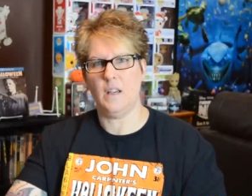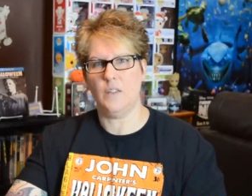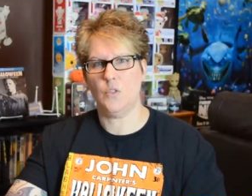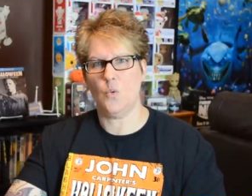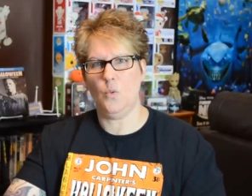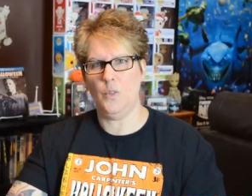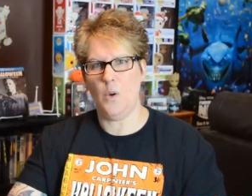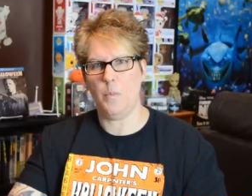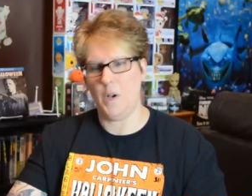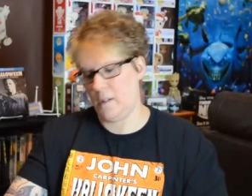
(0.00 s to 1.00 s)
a school
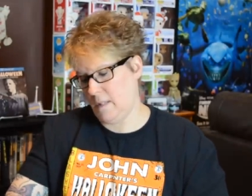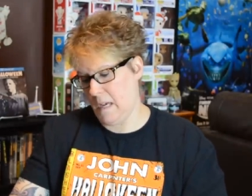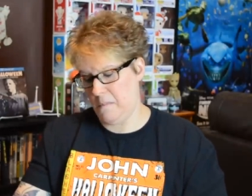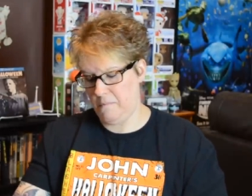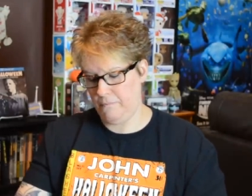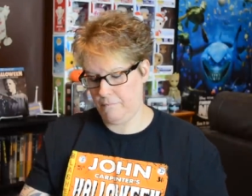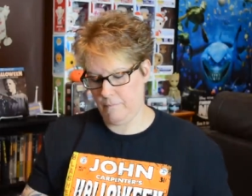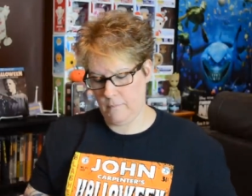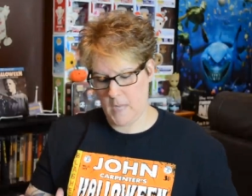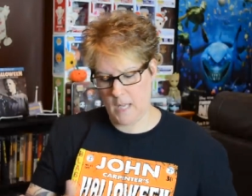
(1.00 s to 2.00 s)
notebook. So
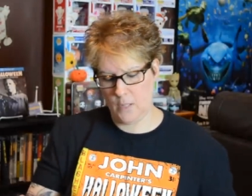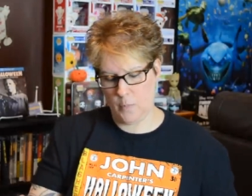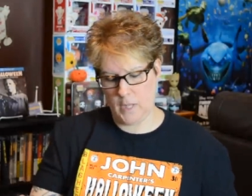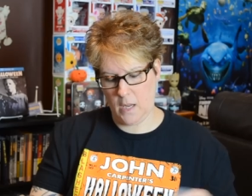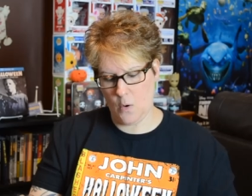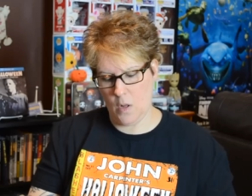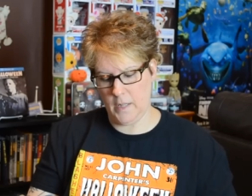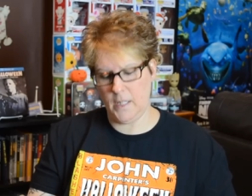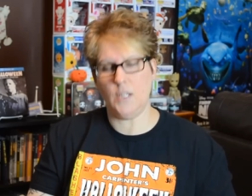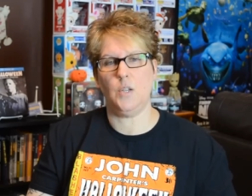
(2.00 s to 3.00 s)
that's what they
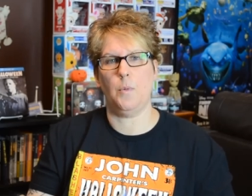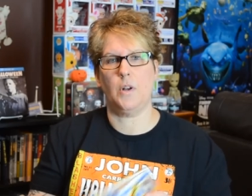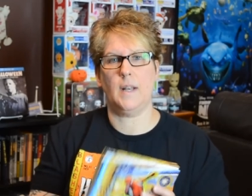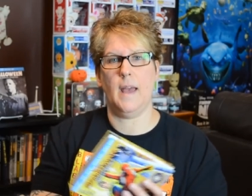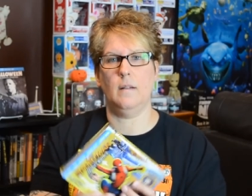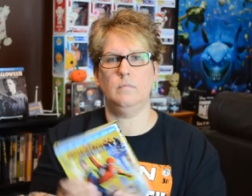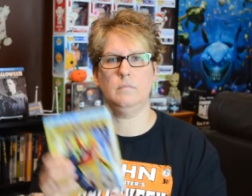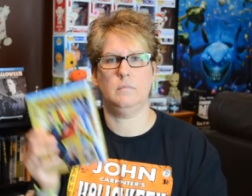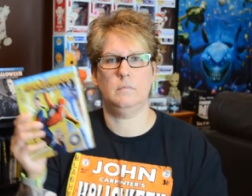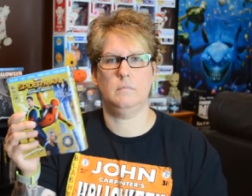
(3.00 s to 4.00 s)
call a digibook now.
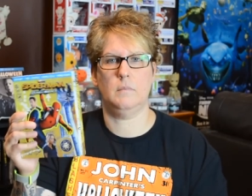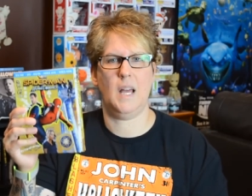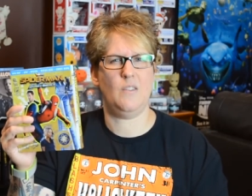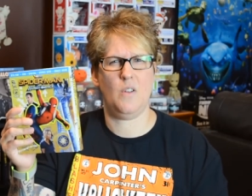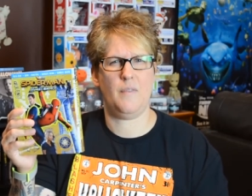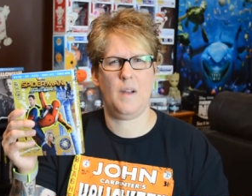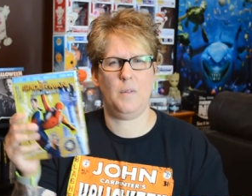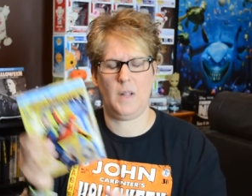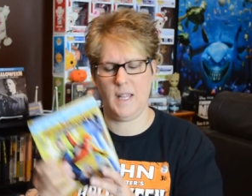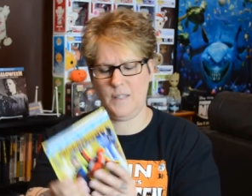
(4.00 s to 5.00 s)
I don't know if I
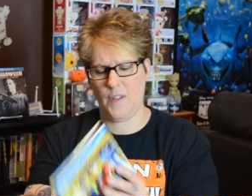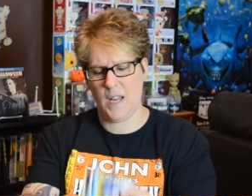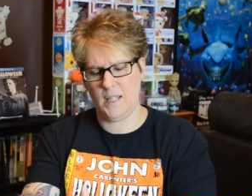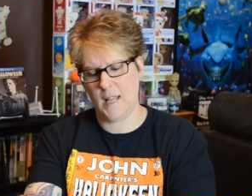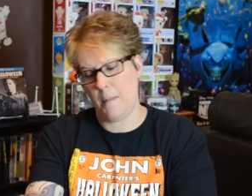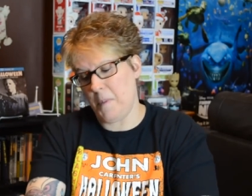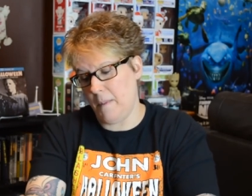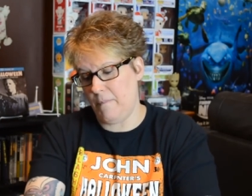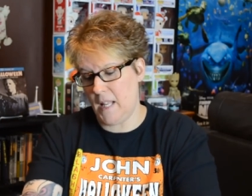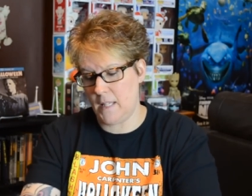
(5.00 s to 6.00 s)
would classify it as that,
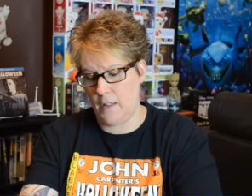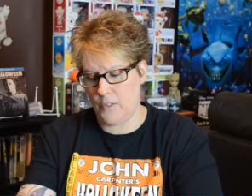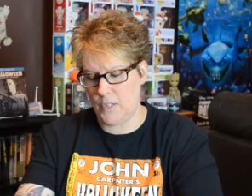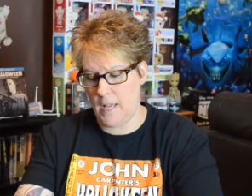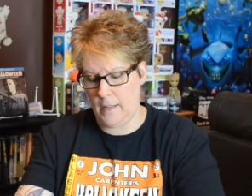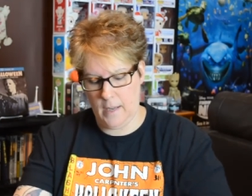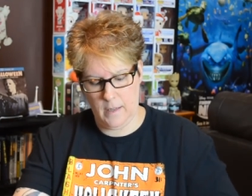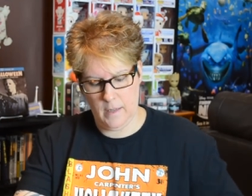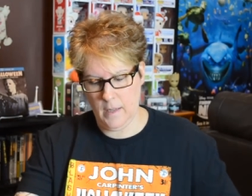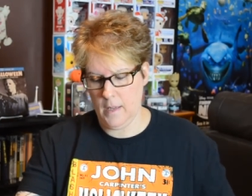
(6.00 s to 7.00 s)
but that's how they're selling it.
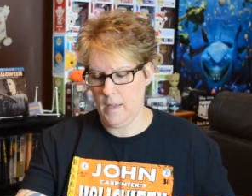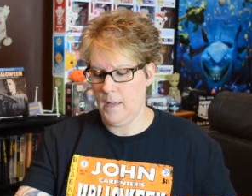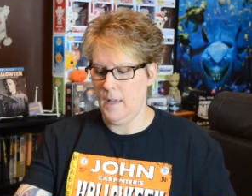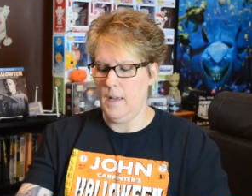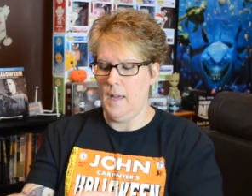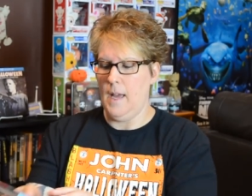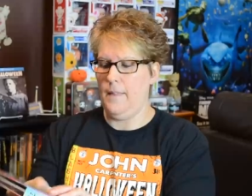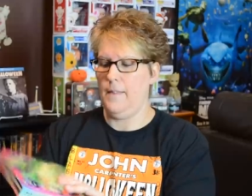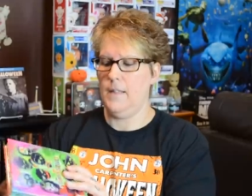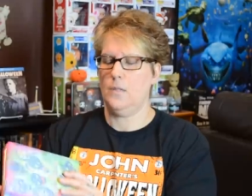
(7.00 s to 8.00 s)
And
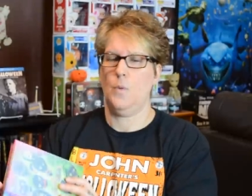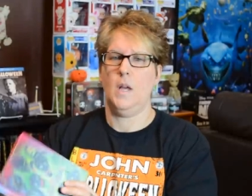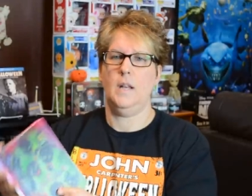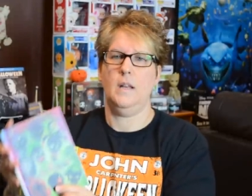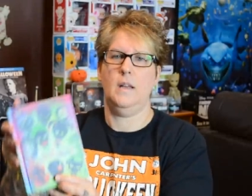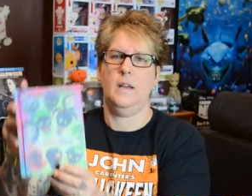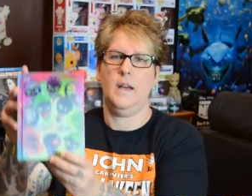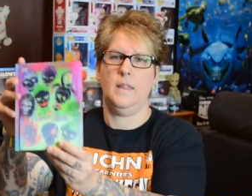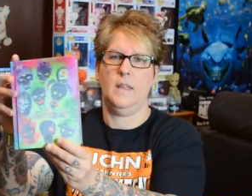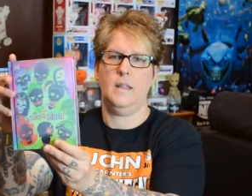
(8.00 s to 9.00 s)
then this one,
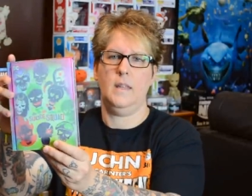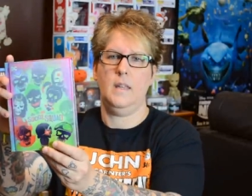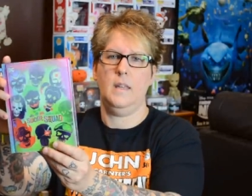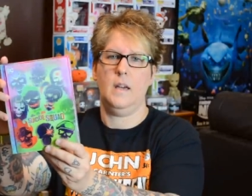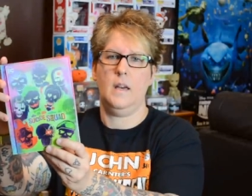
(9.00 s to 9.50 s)
I think the